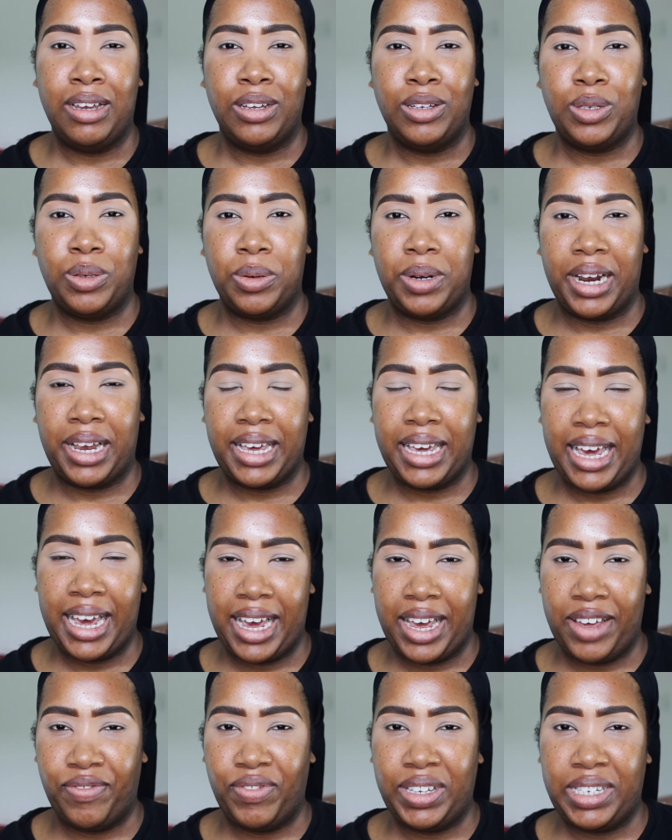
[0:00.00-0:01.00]
sort of
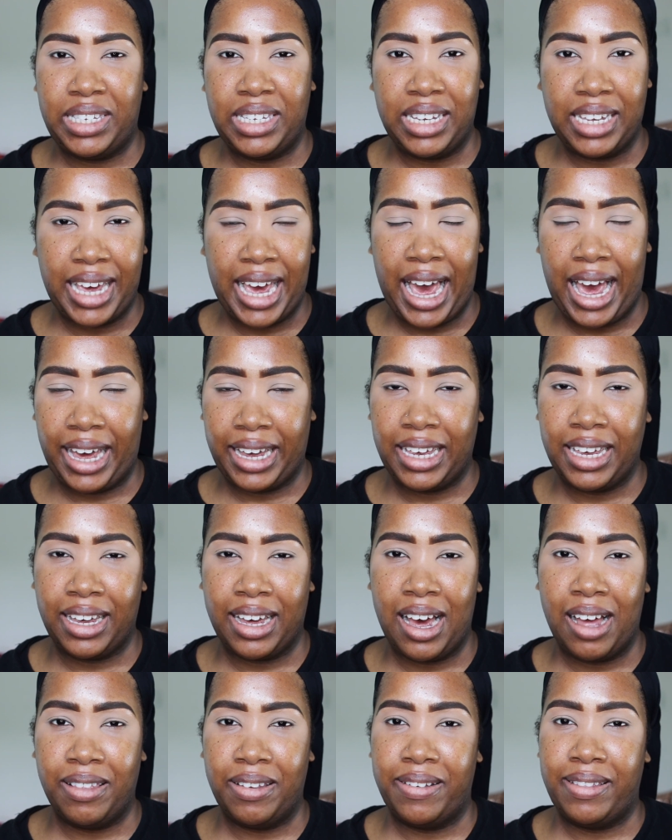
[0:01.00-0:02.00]
canvasy khaki
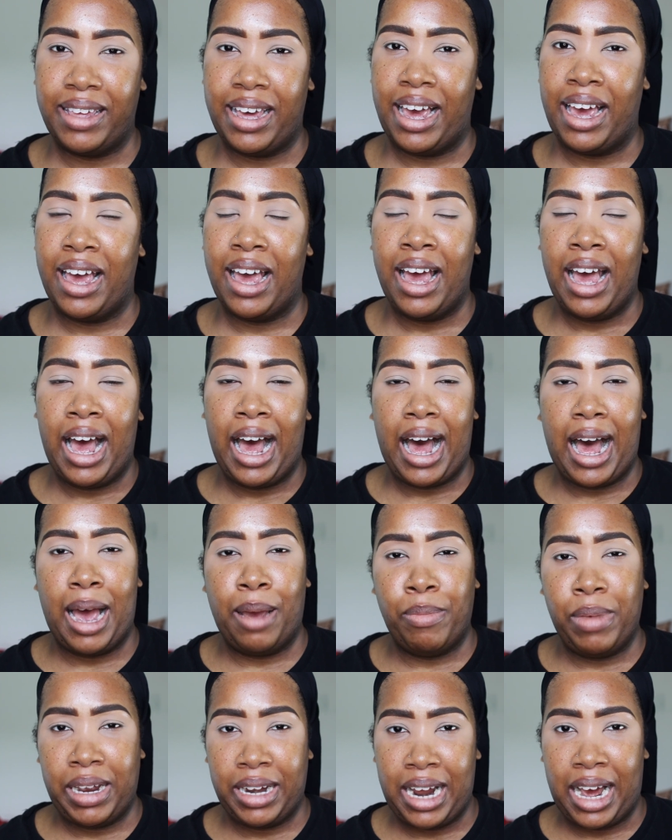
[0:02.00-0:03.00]
color that
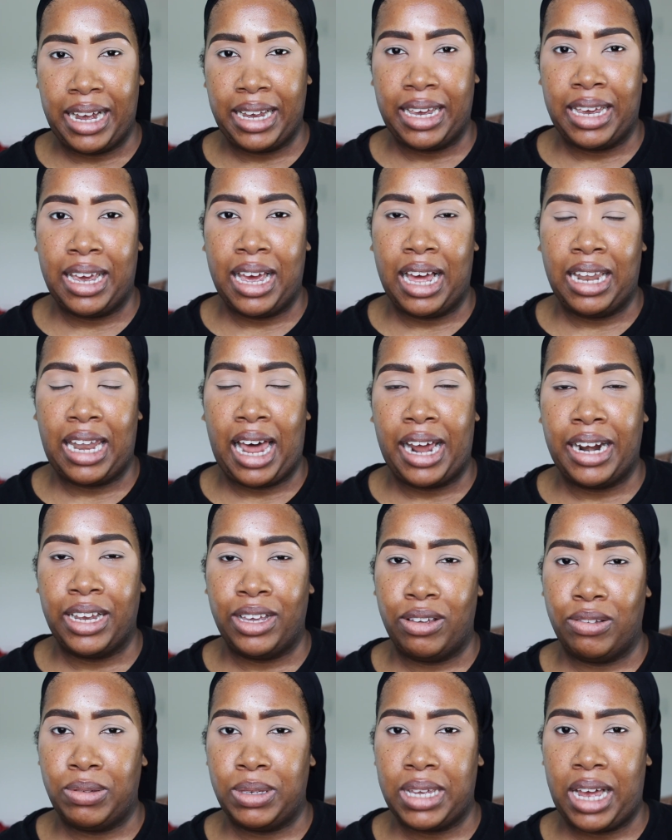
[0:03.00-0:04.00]
I may not get a lot
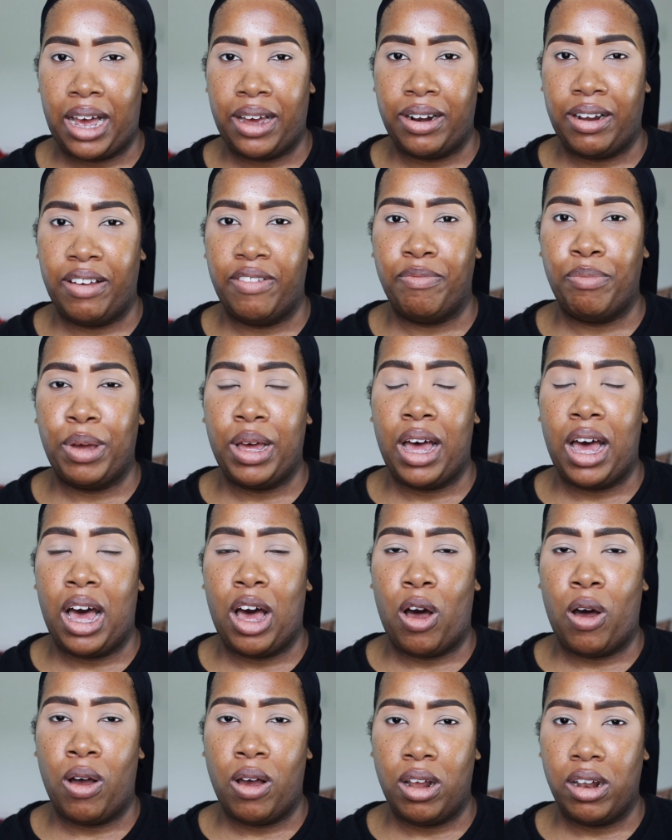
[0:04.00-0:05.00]
of use out of, but
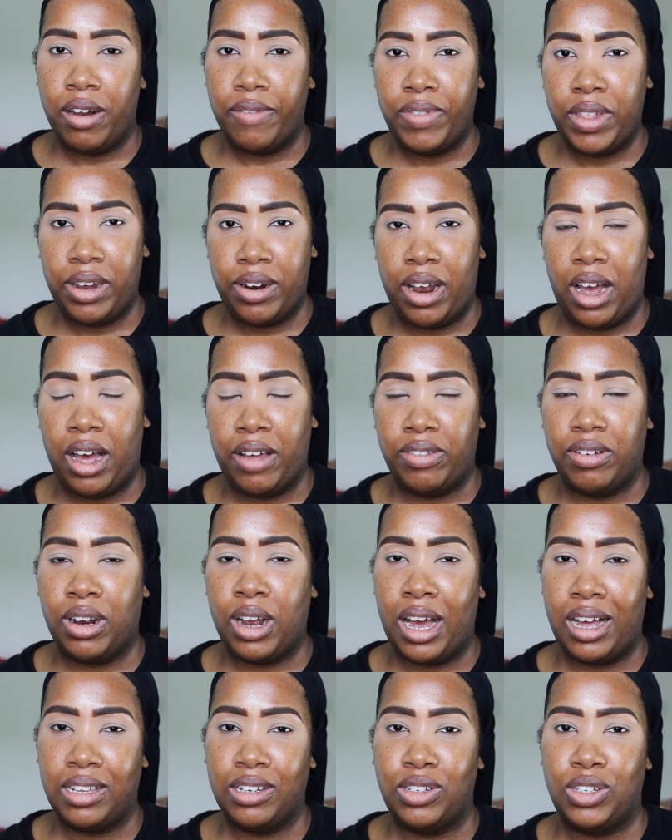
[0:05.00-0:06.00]
all of their other
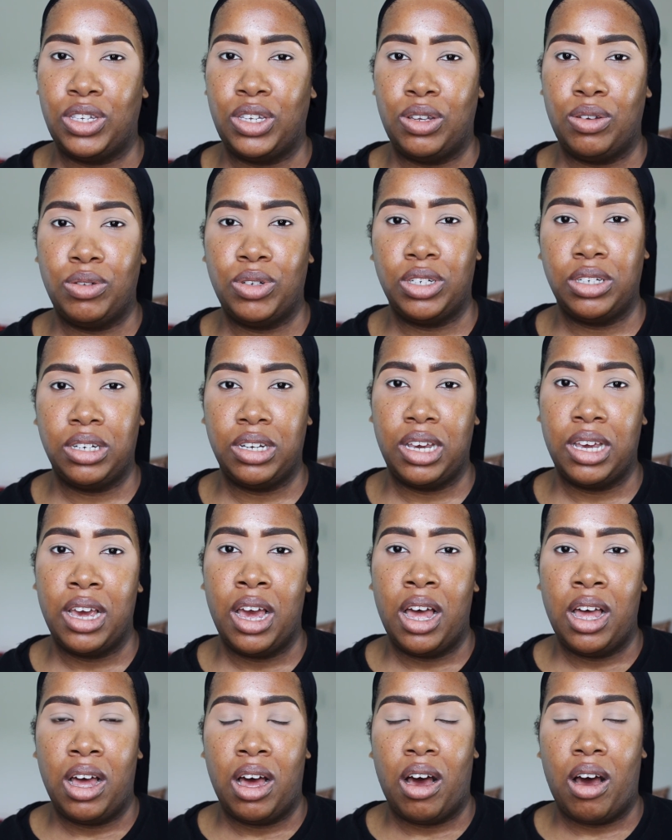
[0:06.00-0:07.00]
colors usually
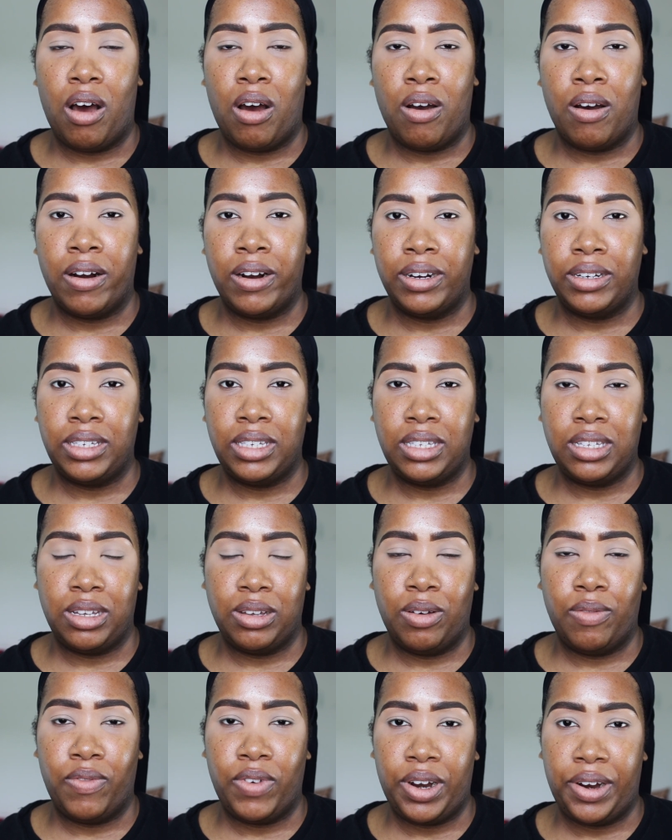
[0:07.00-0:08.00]
are
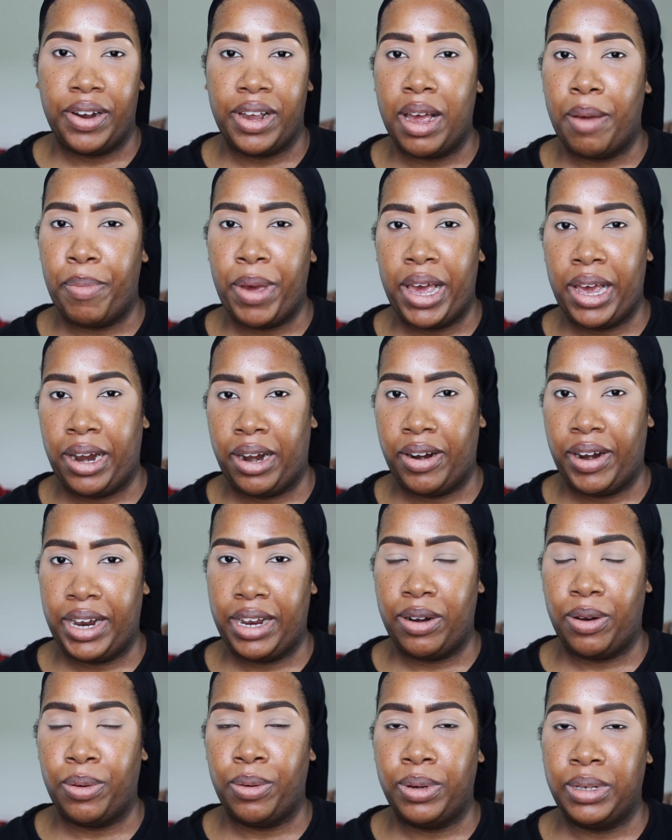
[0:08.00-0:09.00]
still very
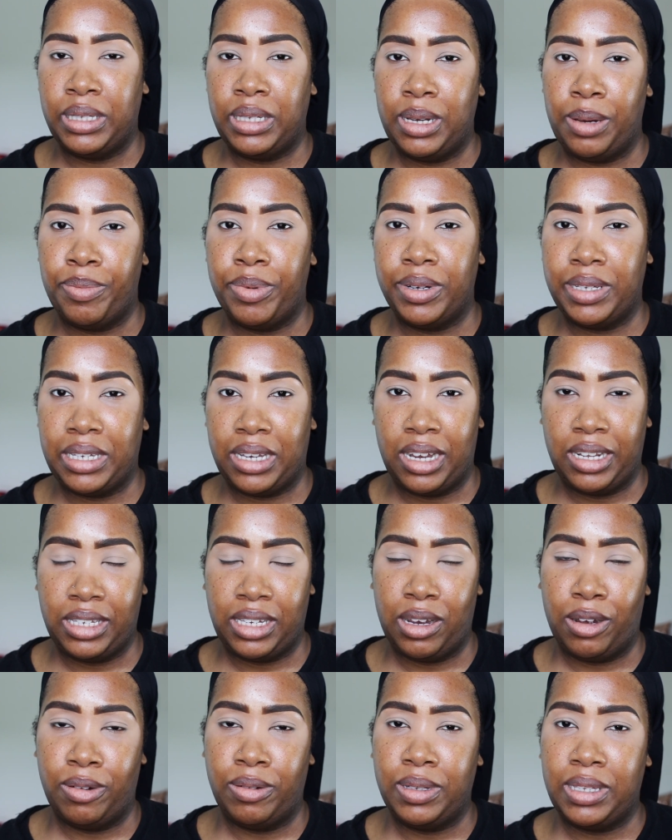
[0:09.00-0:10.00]
apparent on deeper skin
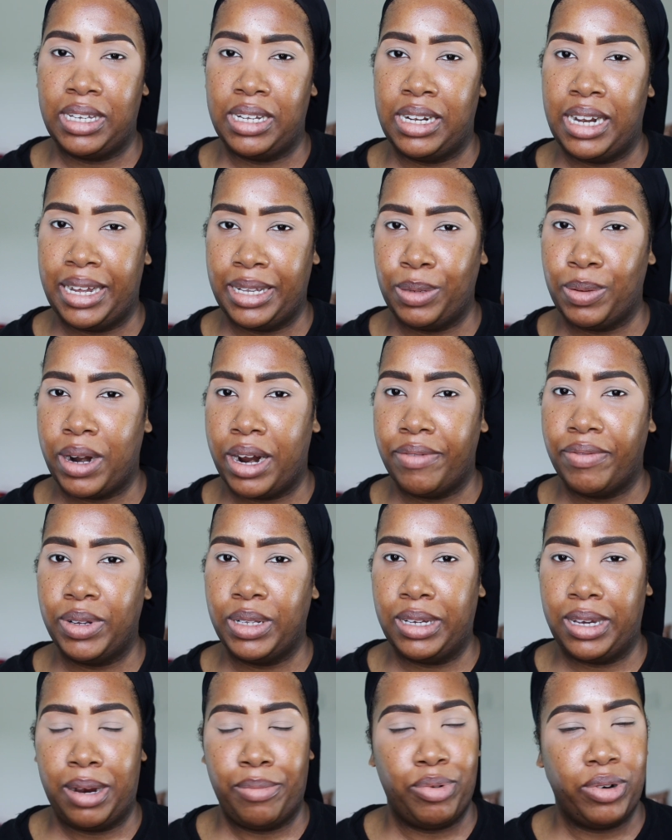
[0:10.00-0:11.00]
tones, and that's what I
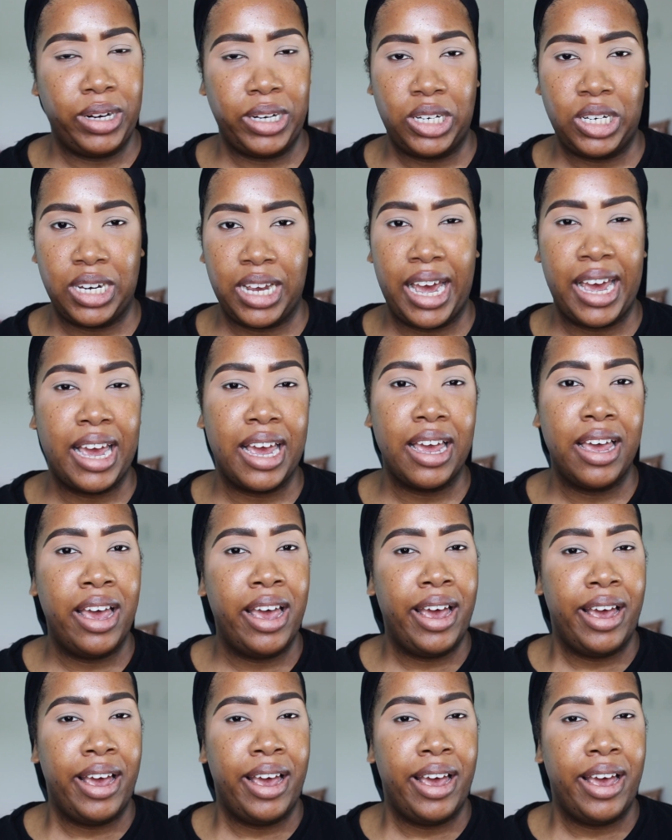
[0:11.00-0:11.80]
really appreciate.